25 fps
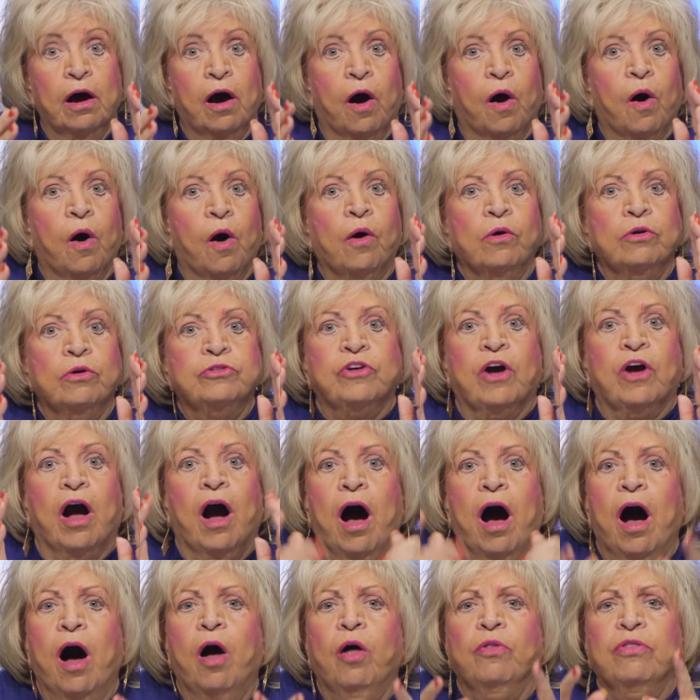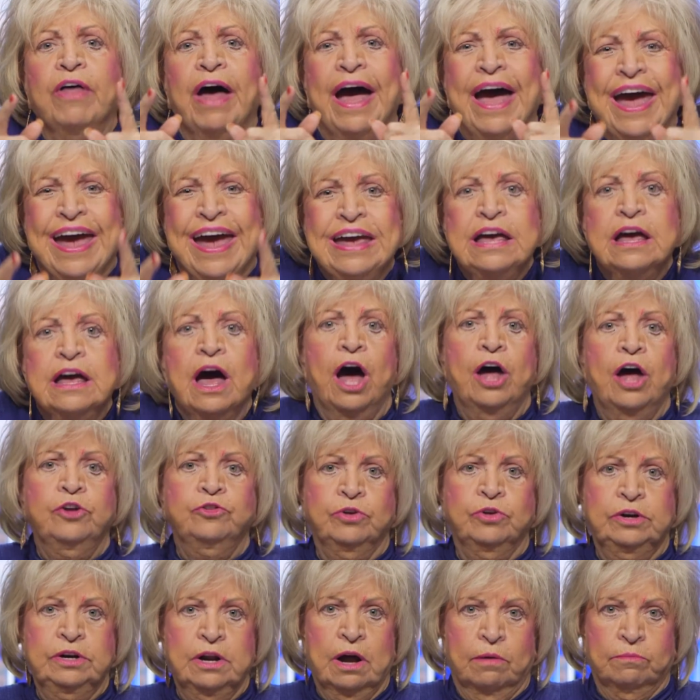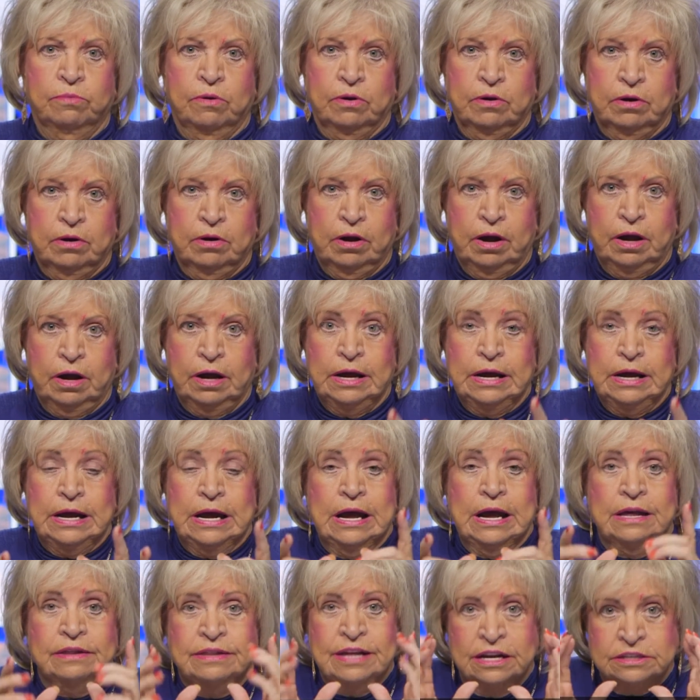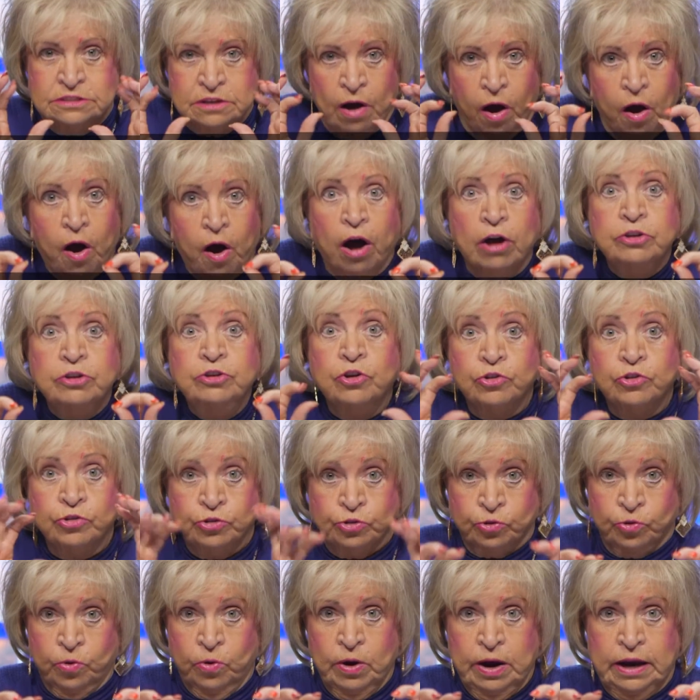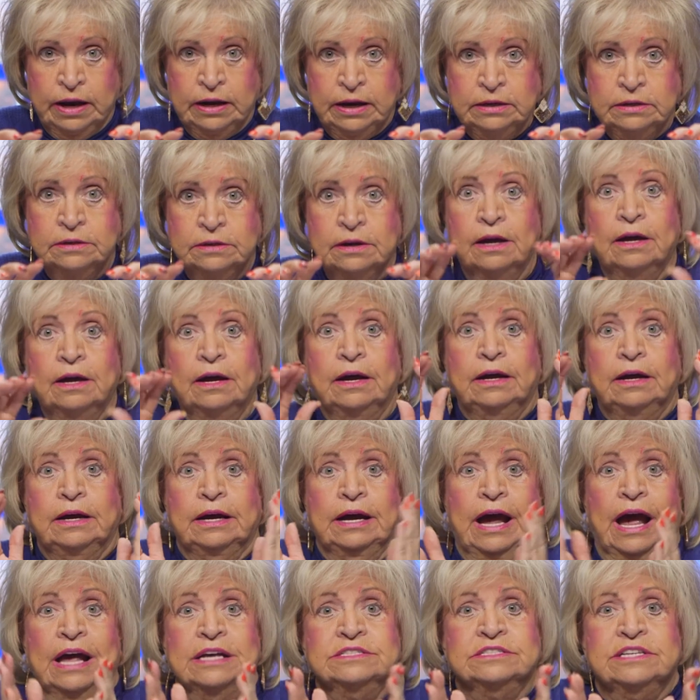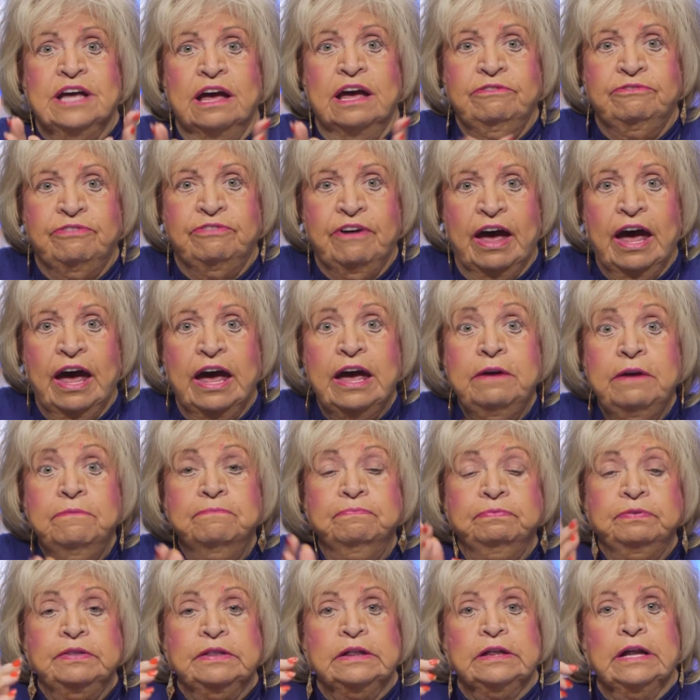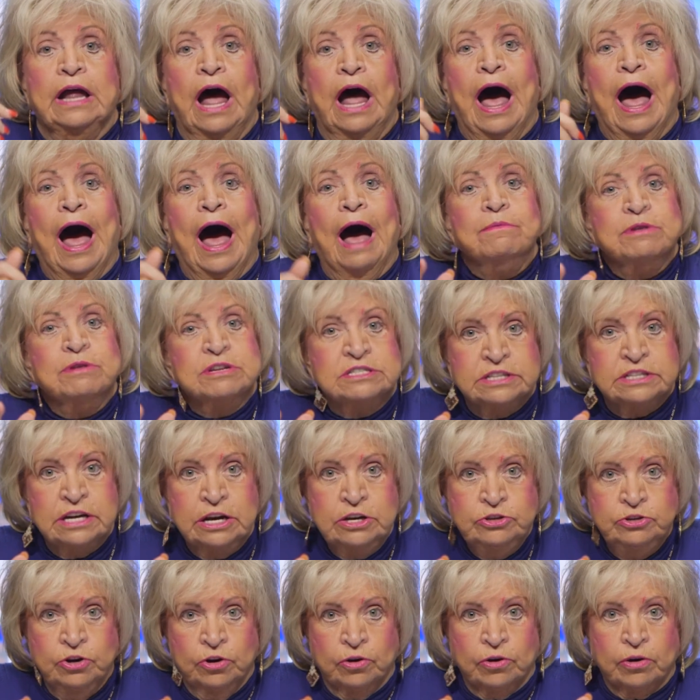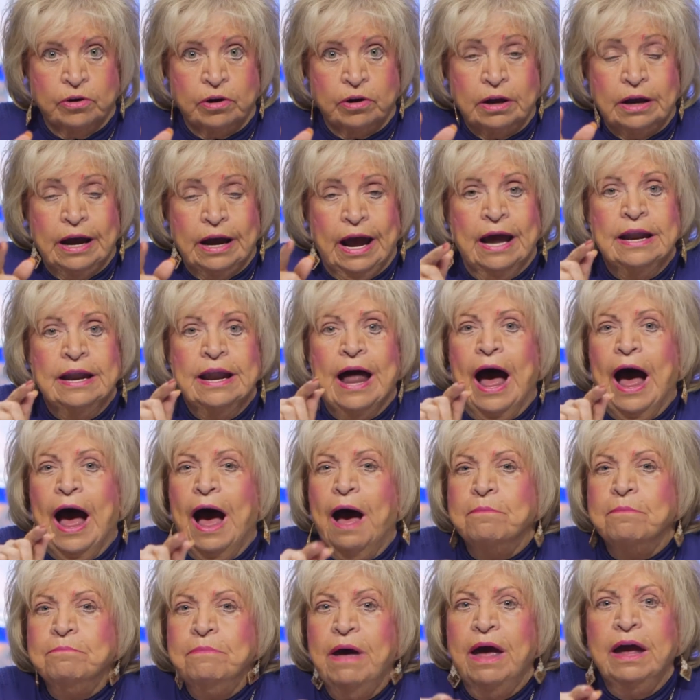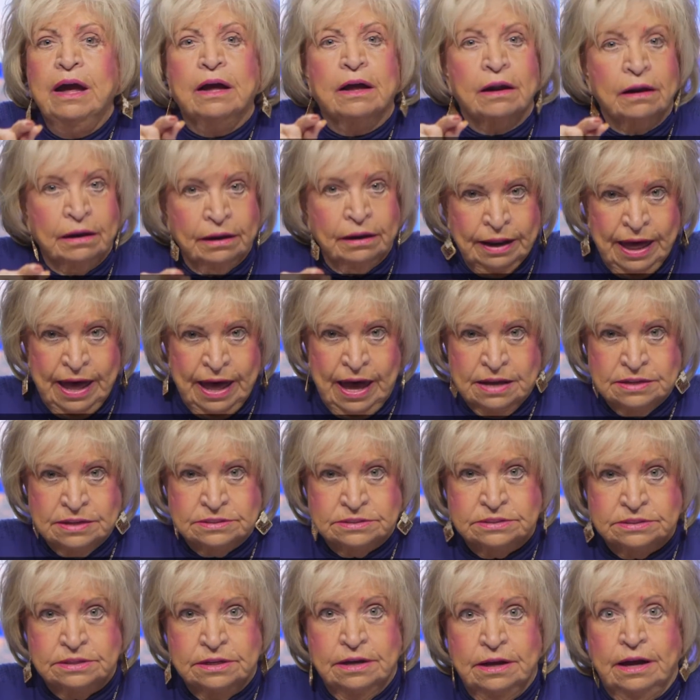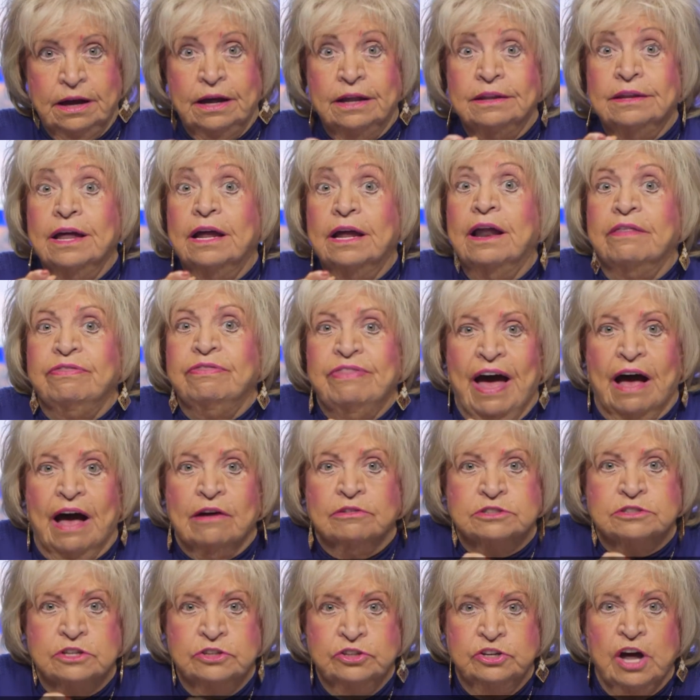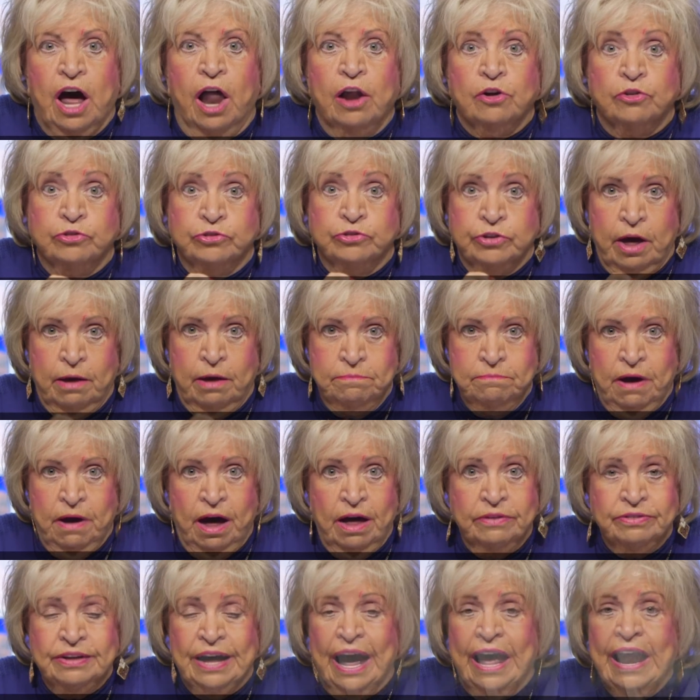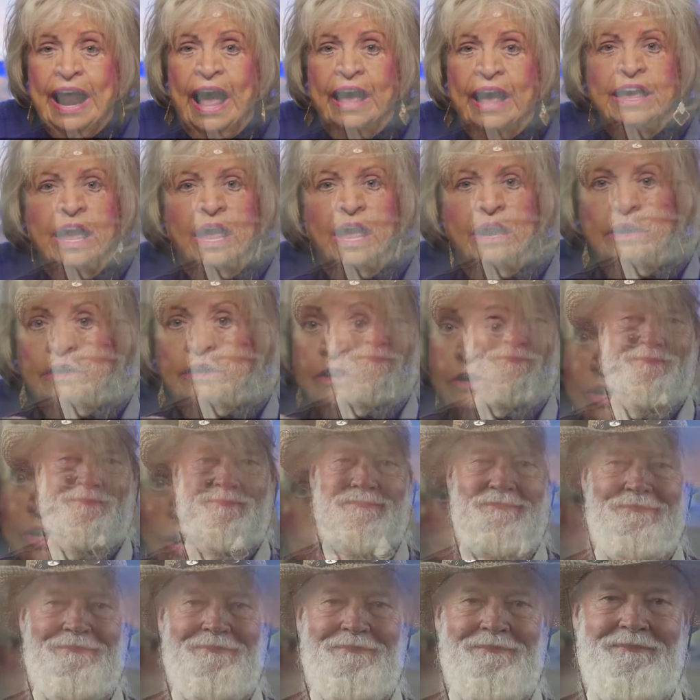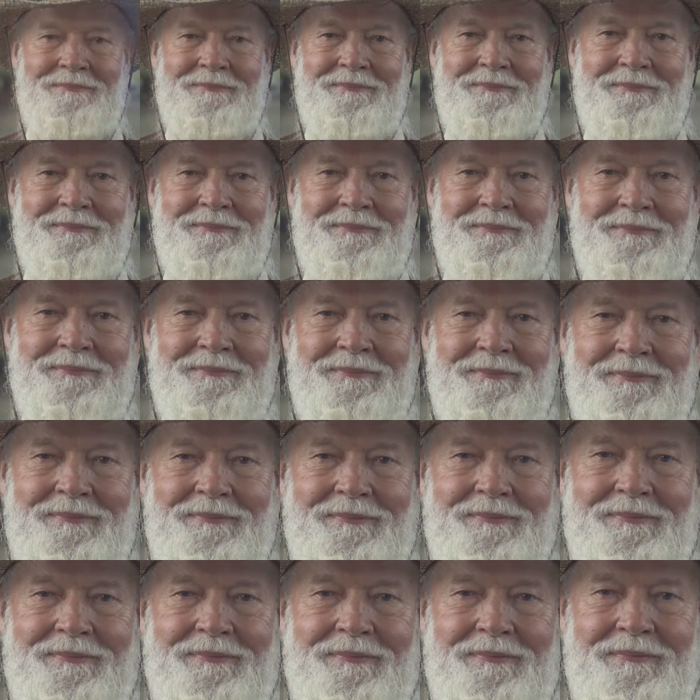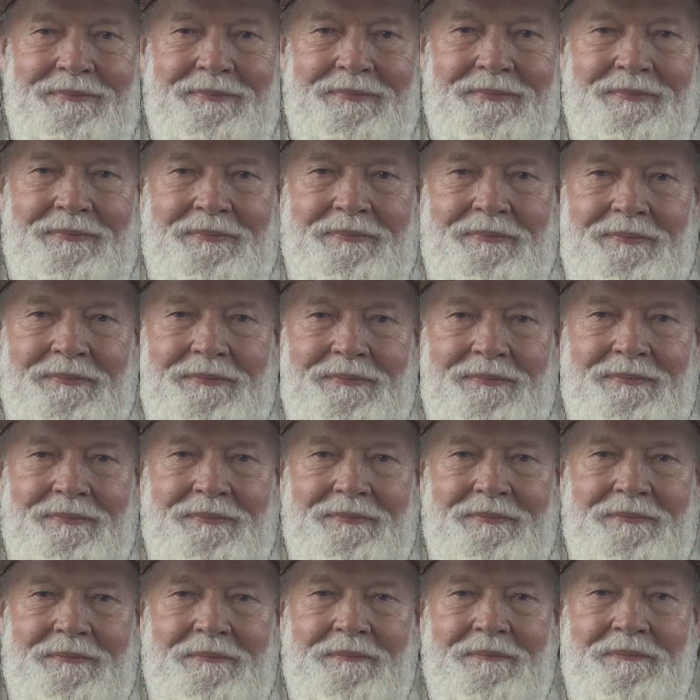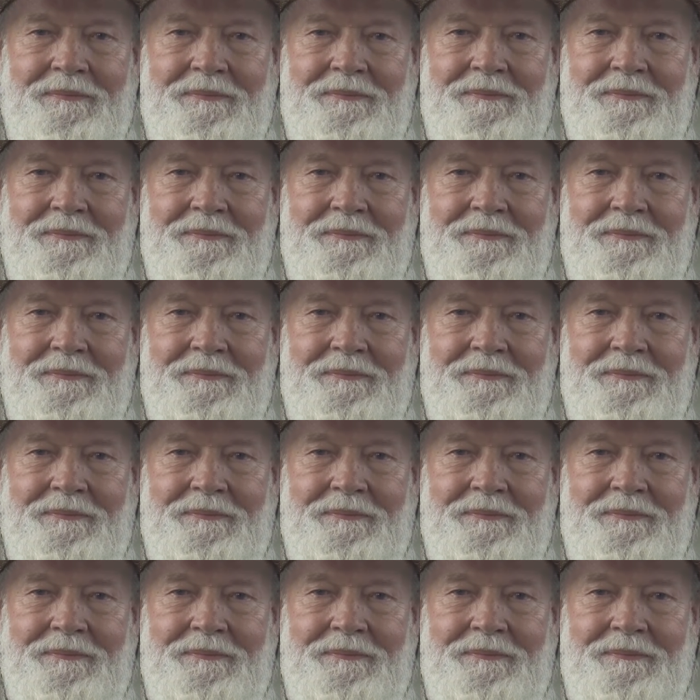or call the 800 number that's on your screen and say, Faye, I'm a senior and I make less than $1,000 a month and I get no assistance from the government.